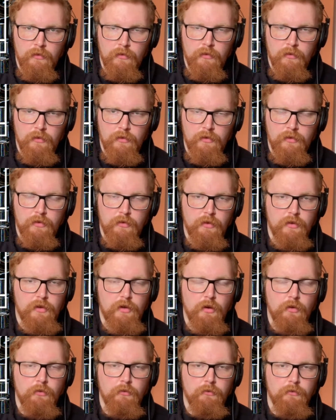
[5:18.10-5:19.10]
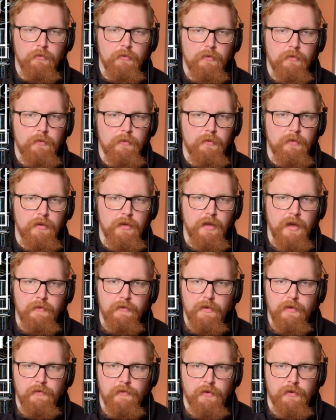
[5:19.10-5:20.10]
Let's do the tone. I have a
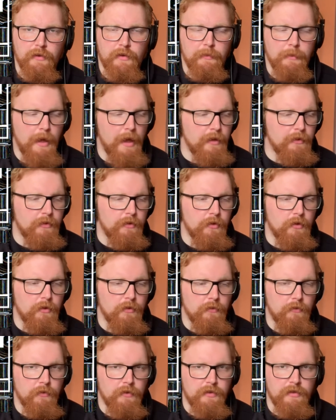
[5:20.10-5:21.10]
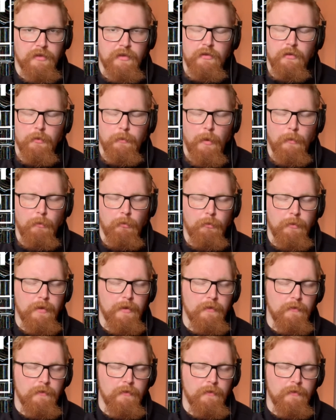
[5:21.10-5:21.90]
different capacitor. It's a little Bumblebee.